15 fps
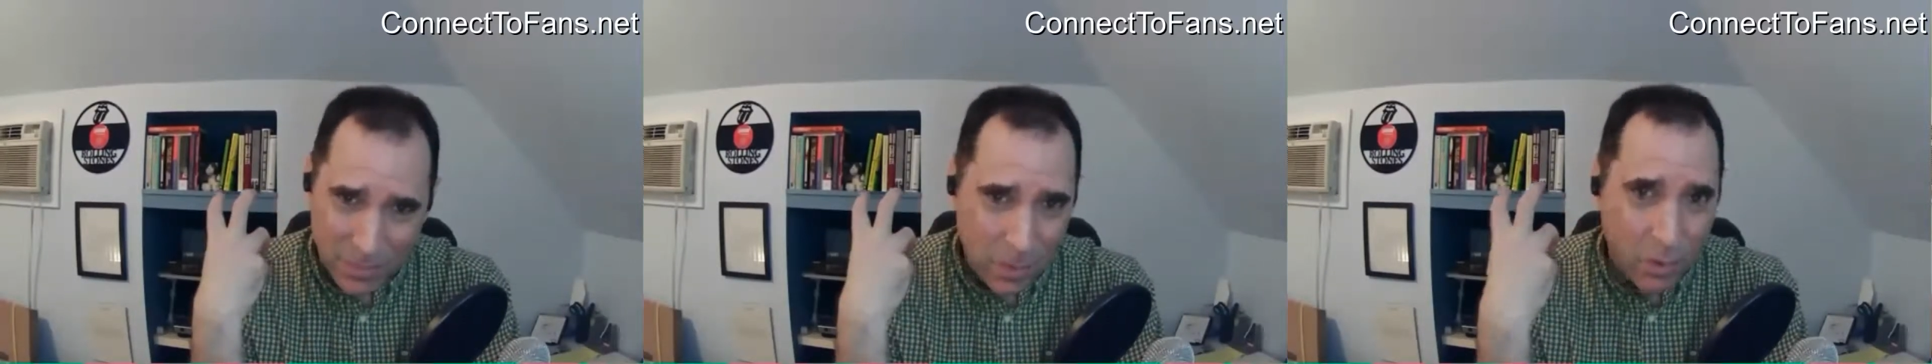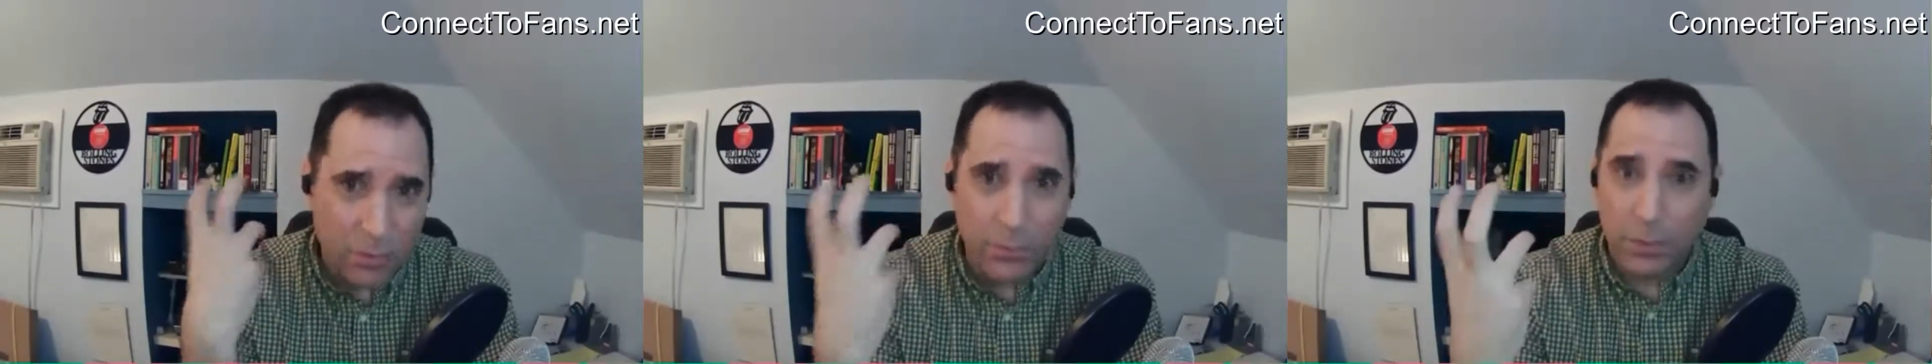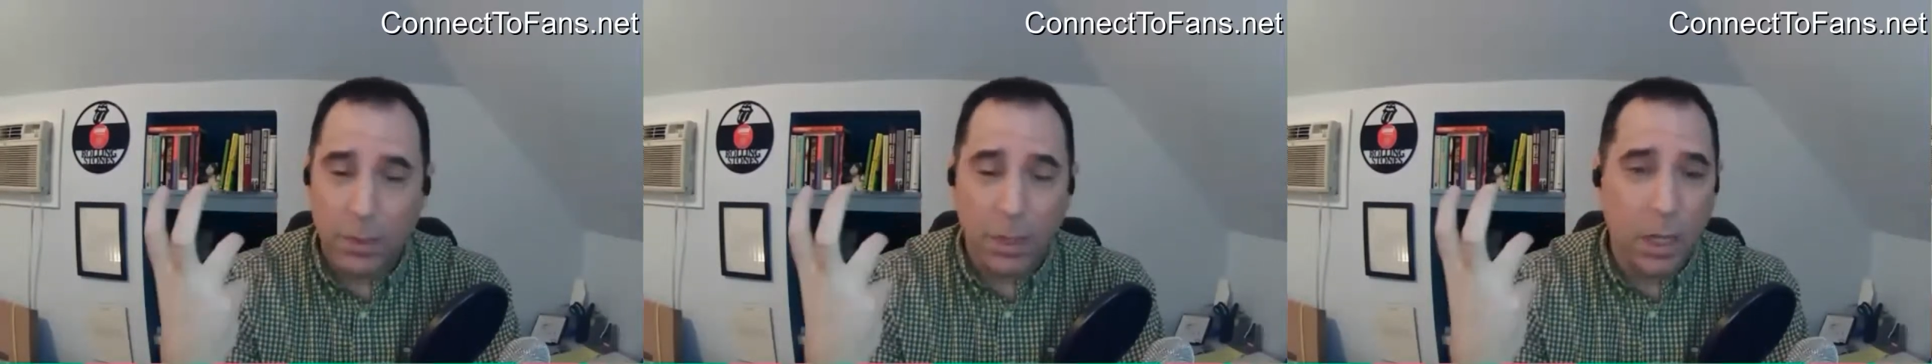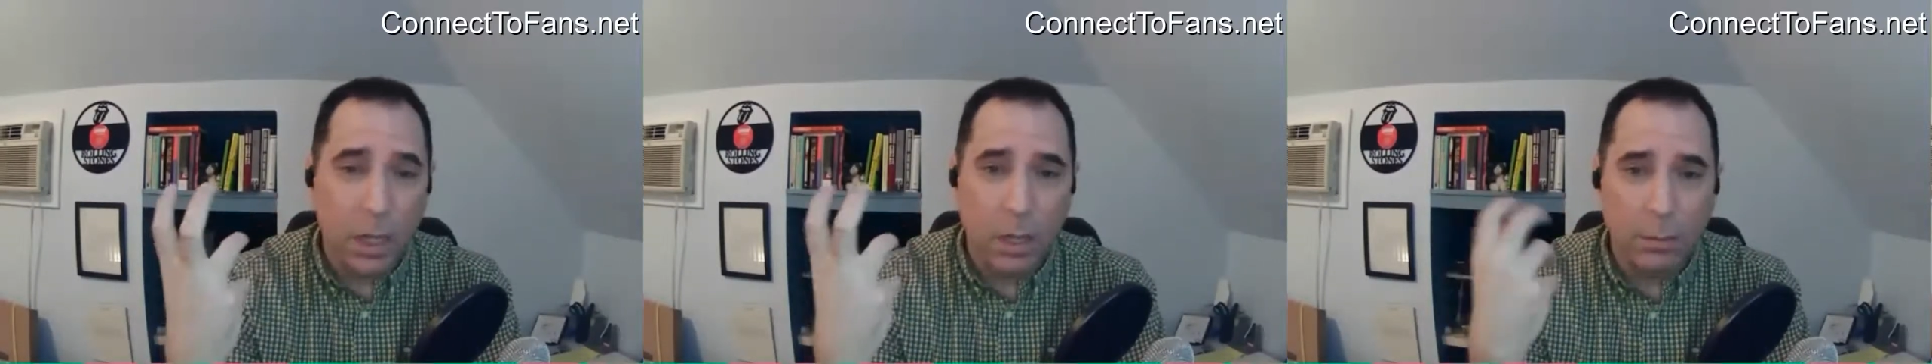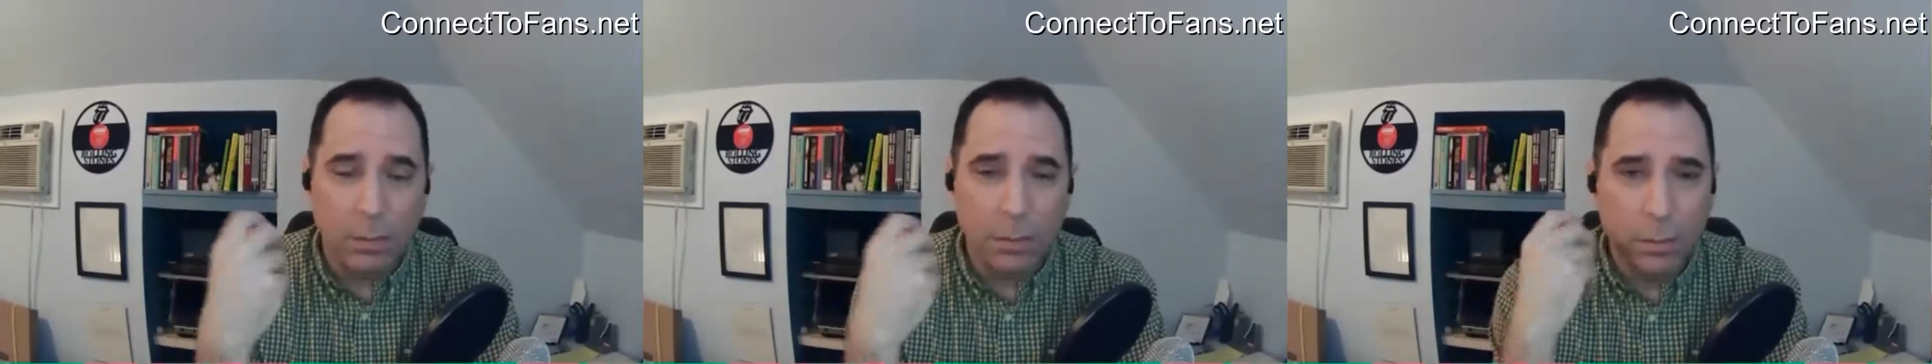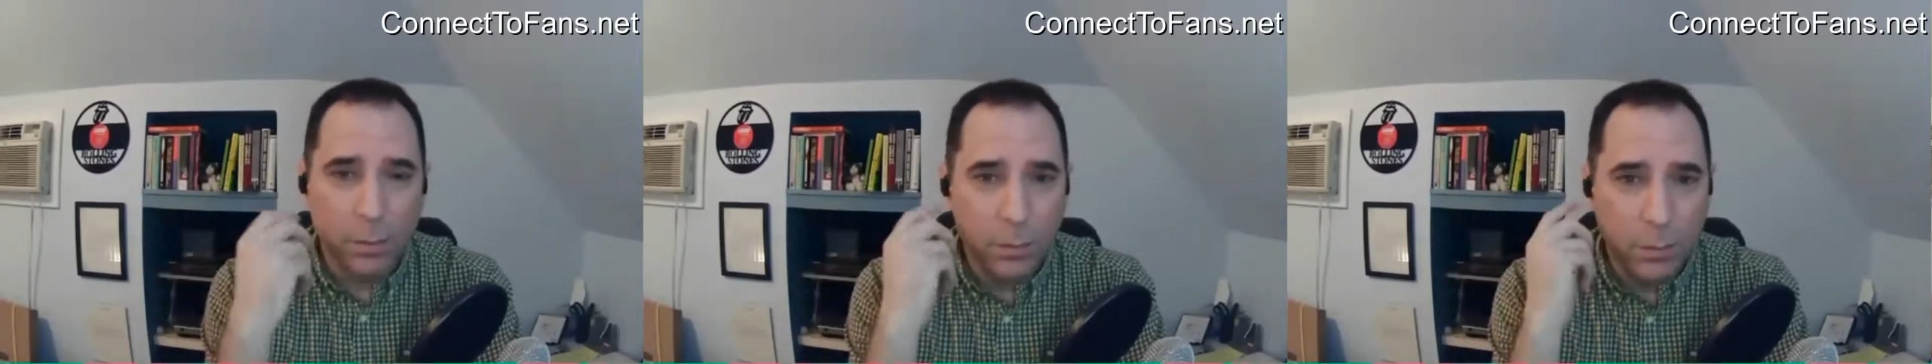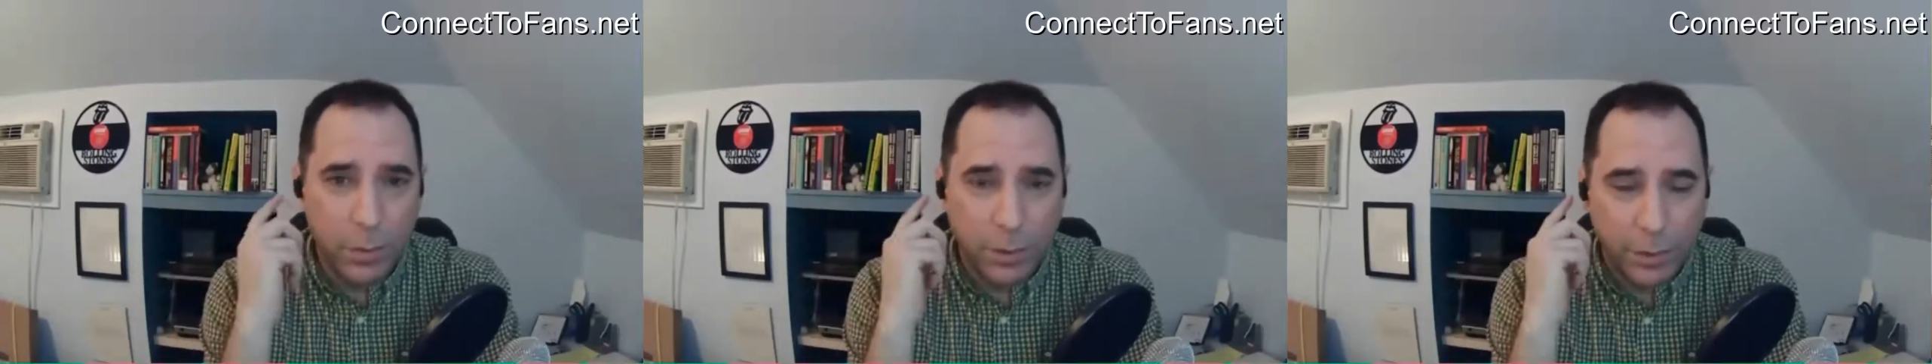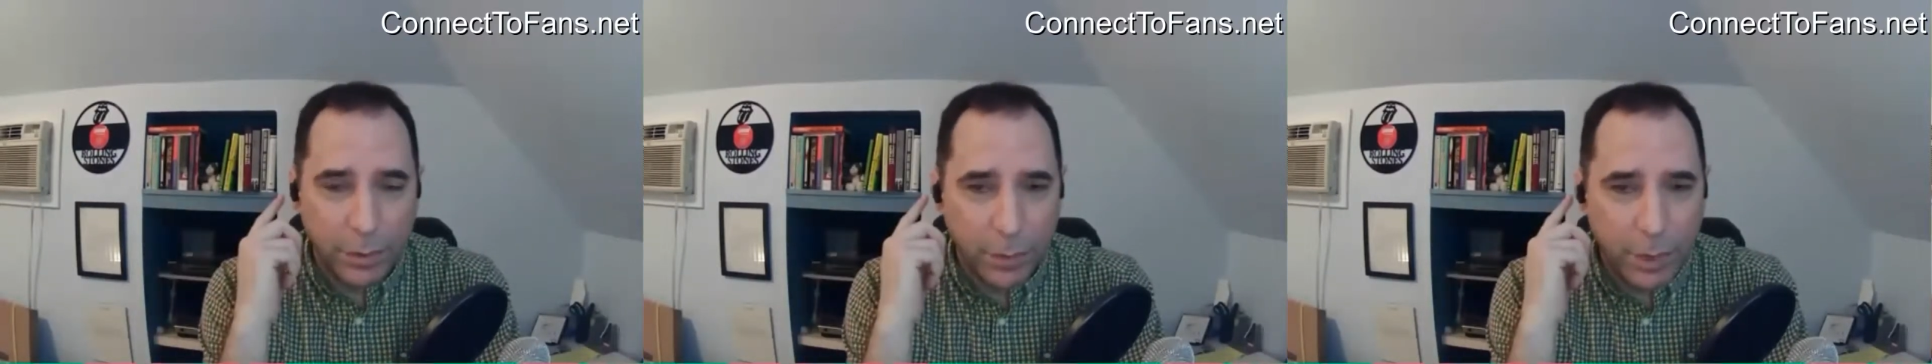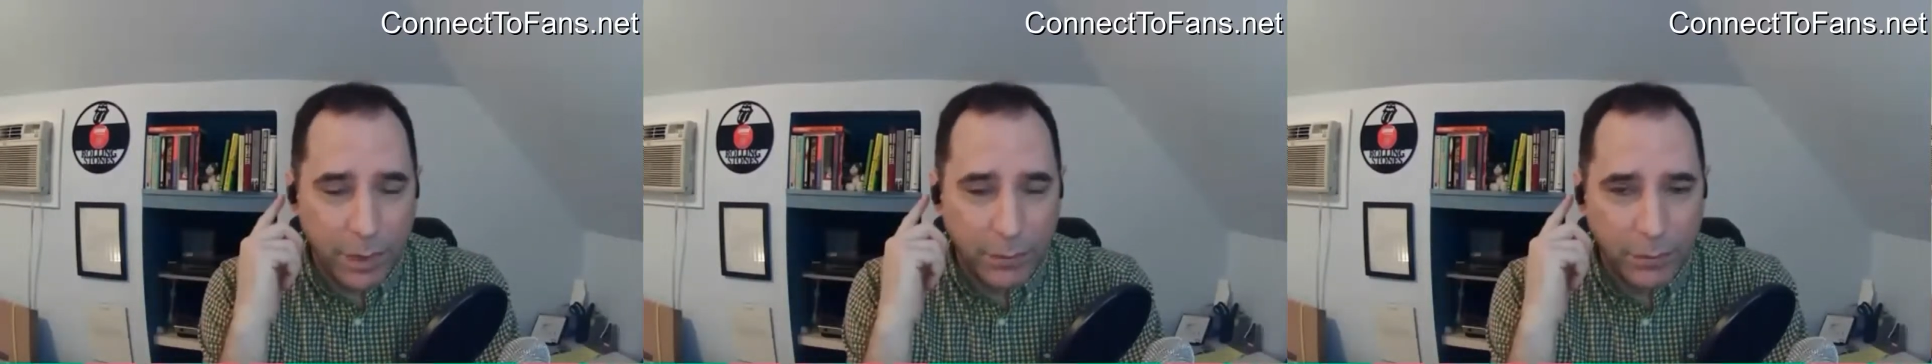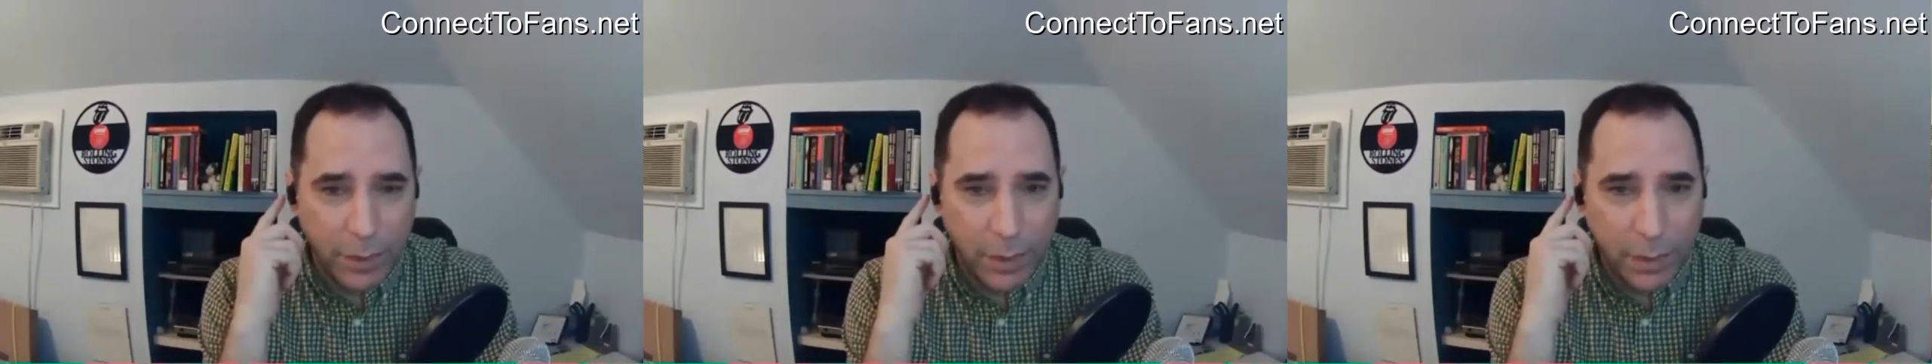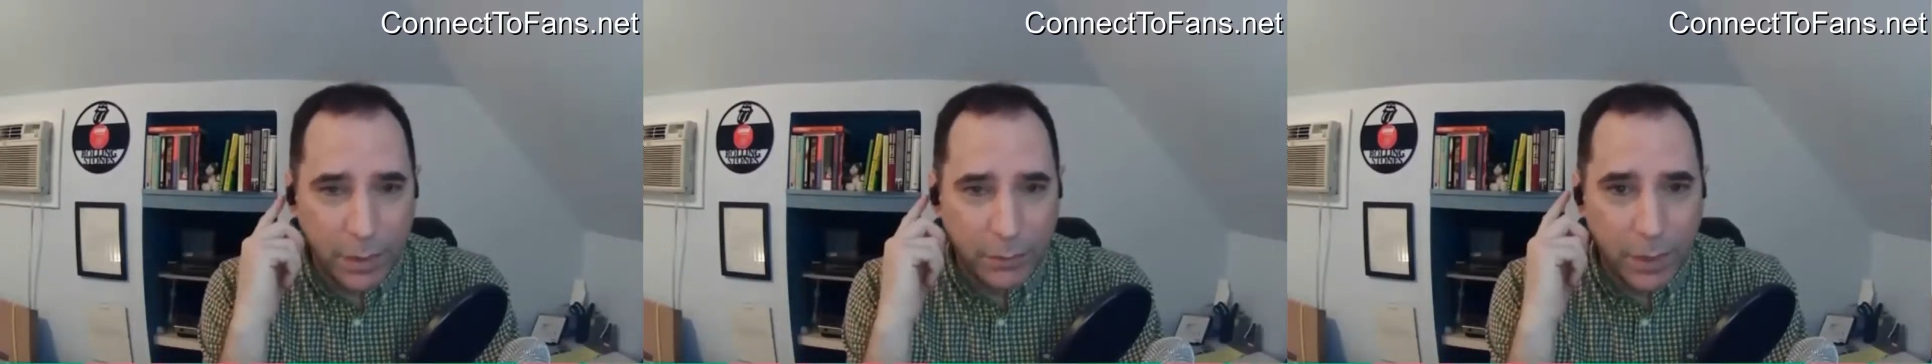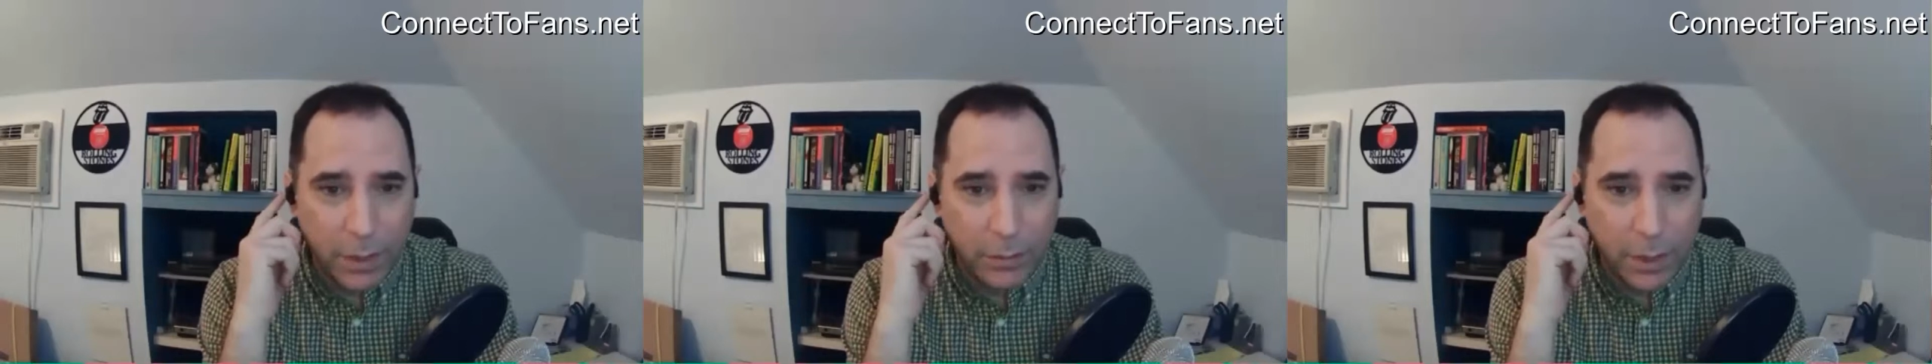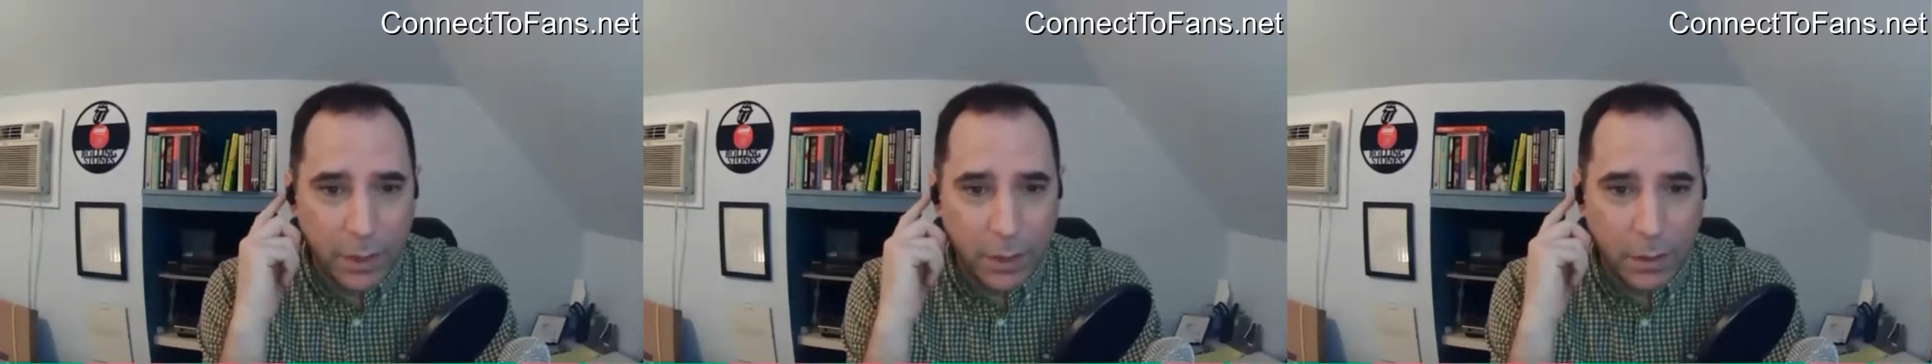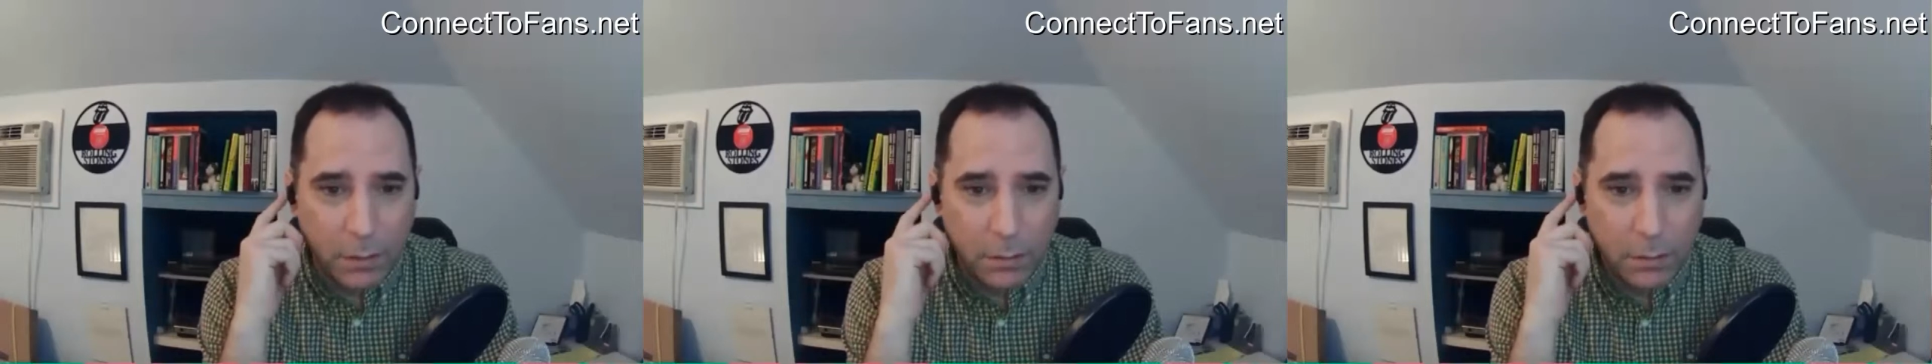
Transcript: overcome with everything that's out there.